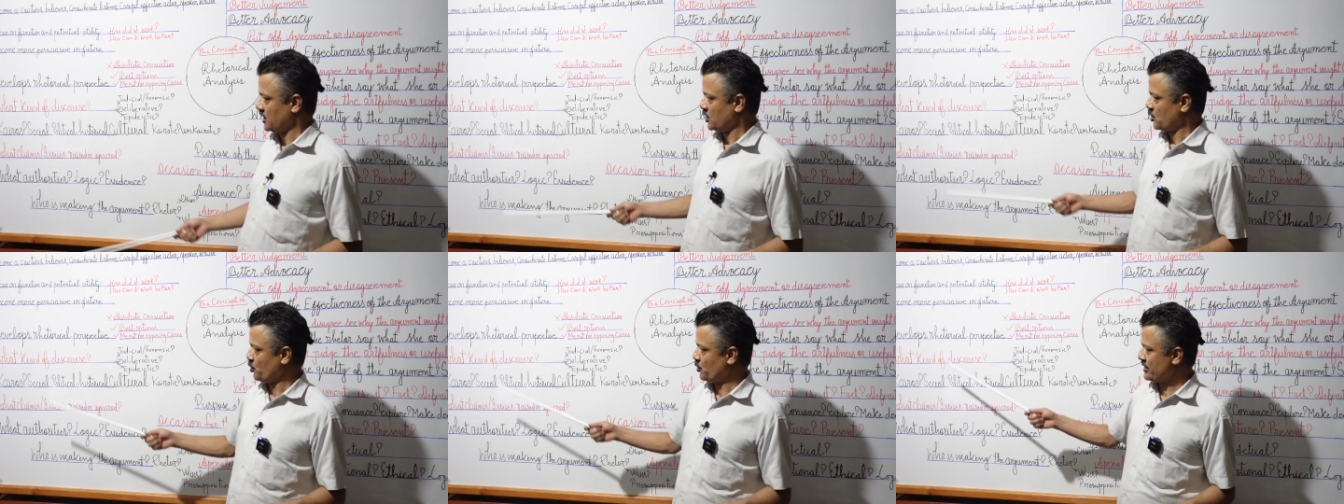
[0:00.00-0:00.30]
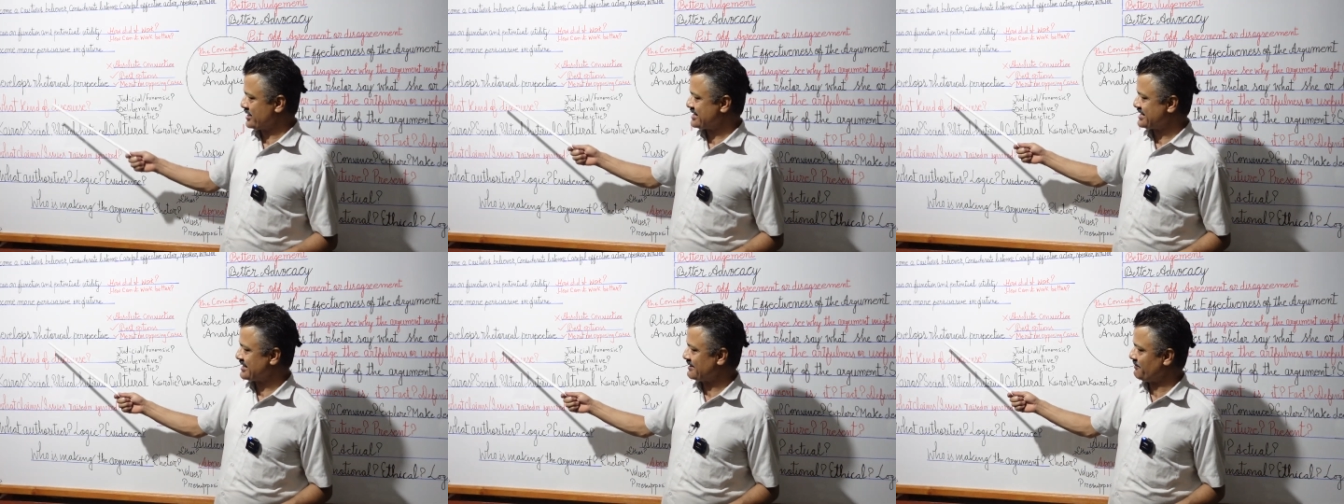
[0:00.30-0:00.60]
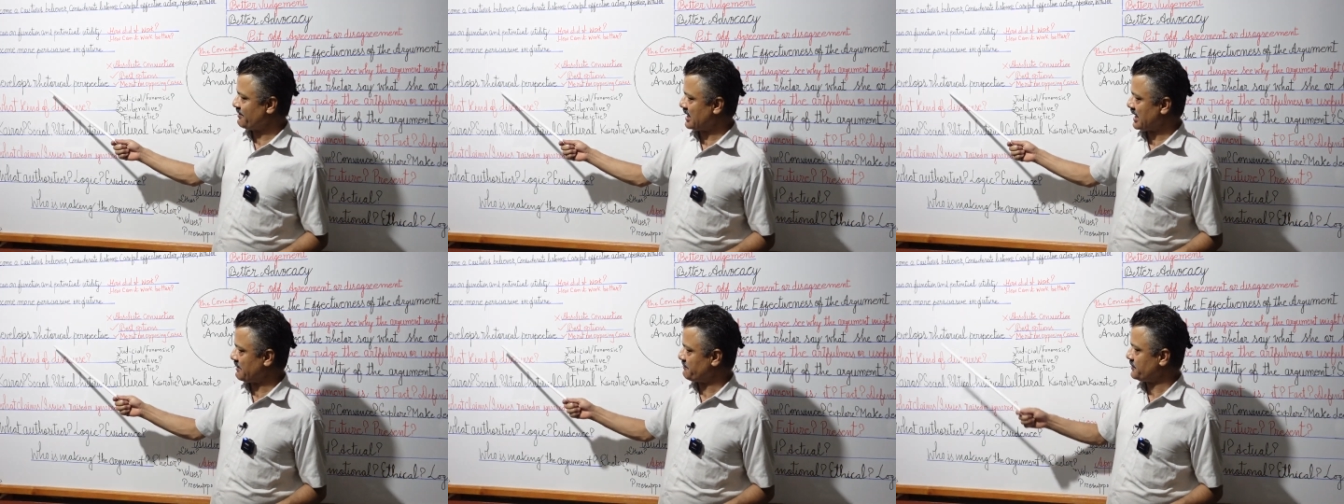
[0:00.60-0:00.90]
we
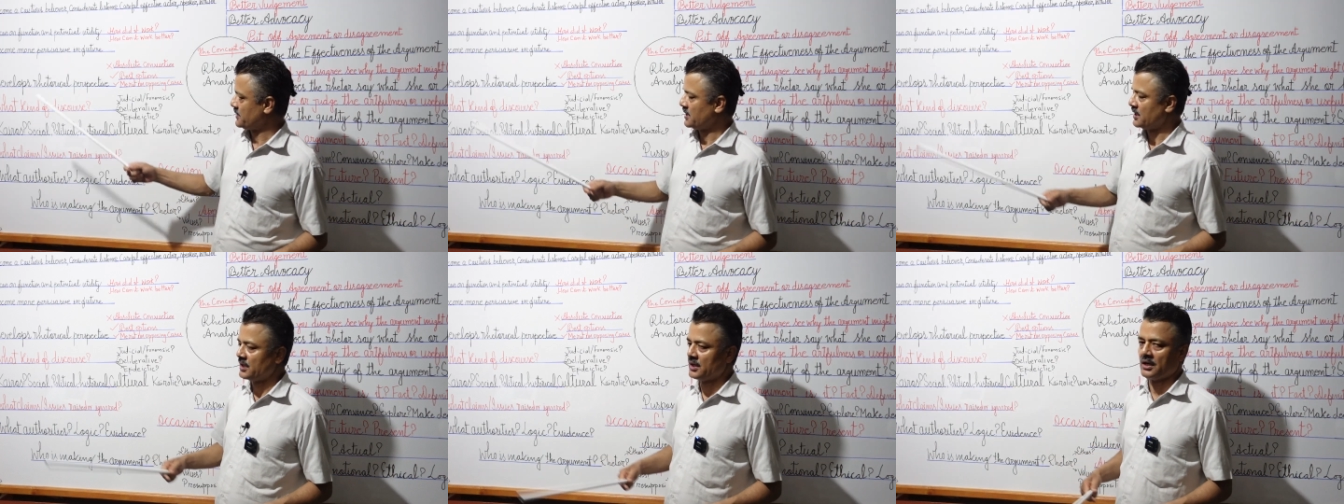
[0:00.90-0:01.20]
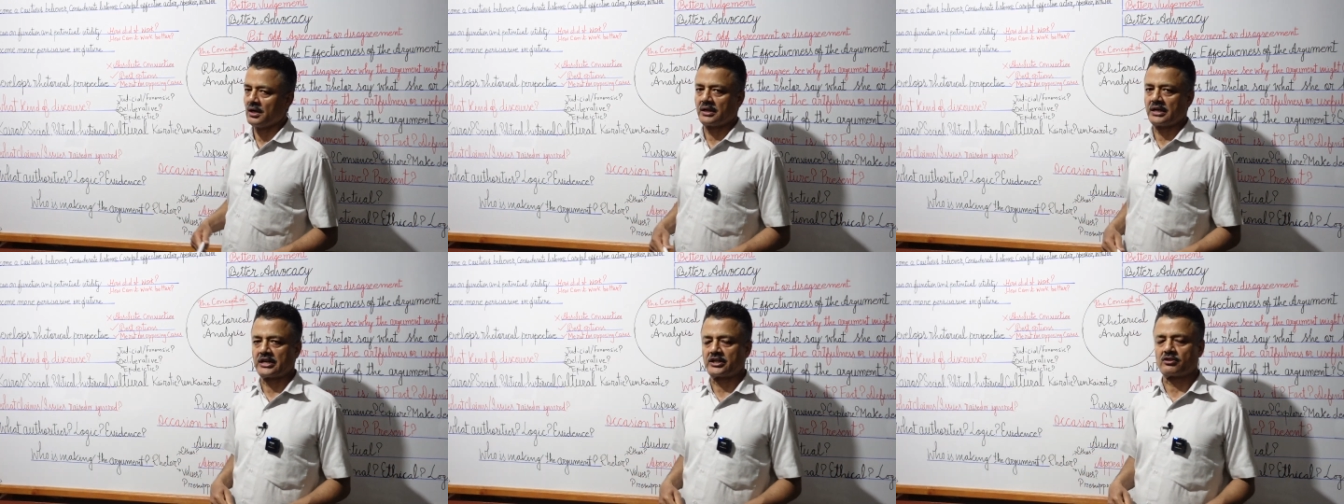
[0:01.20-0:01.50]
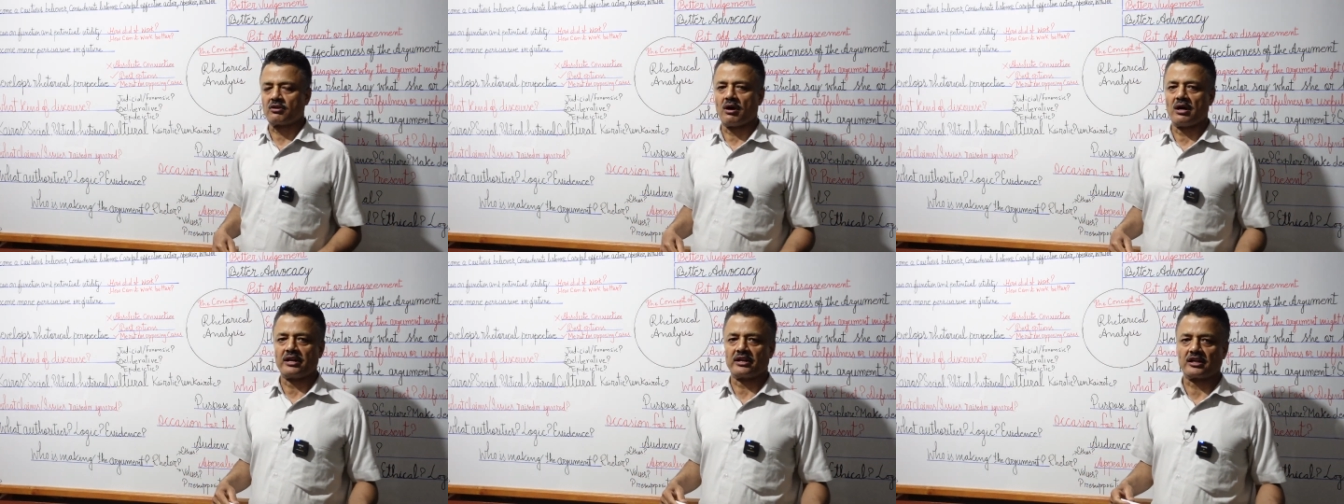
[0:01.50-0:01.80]
develop a
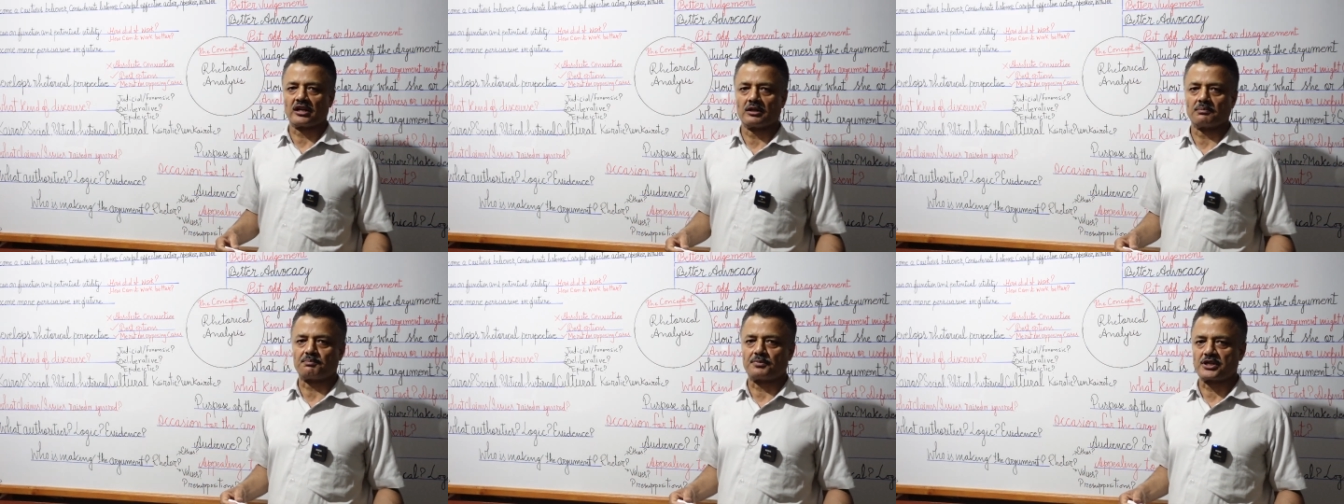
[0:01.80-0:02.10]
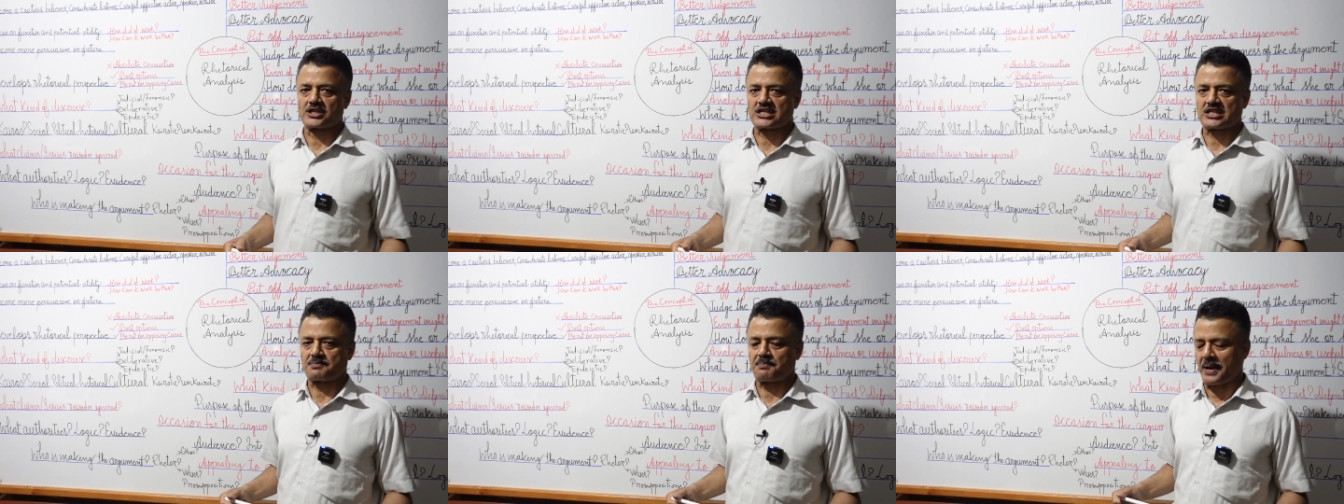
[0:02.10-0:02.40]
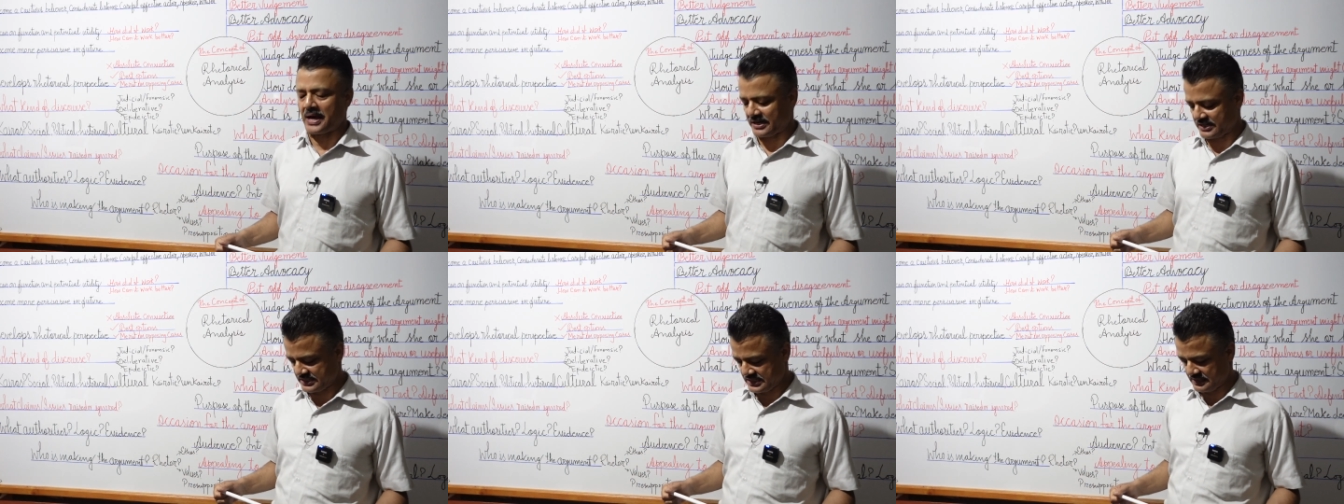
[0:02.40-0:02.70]
rhetorical
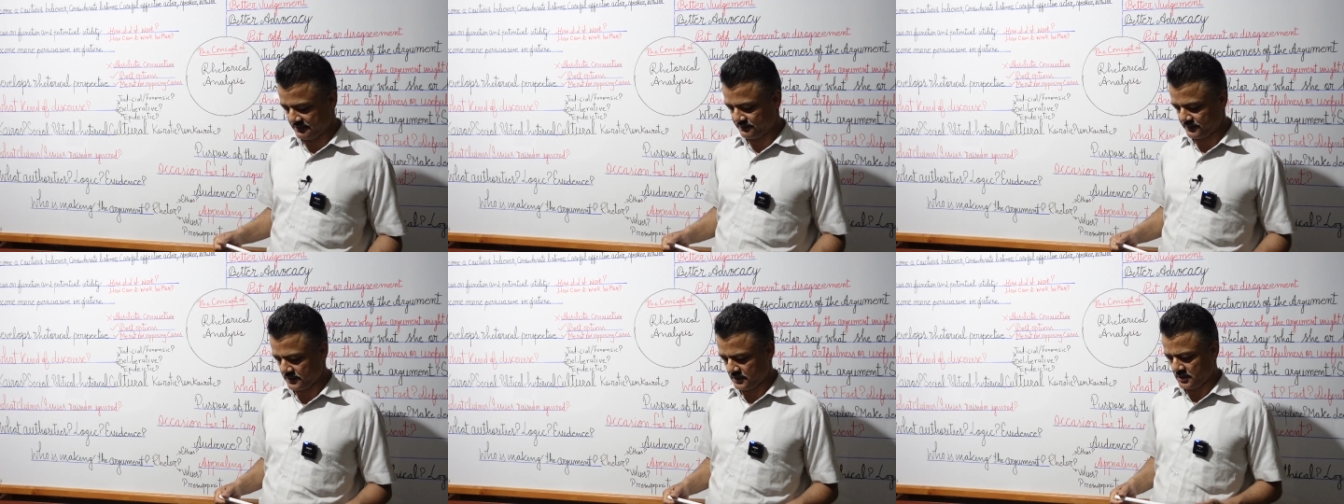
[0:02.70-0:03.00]
perspective.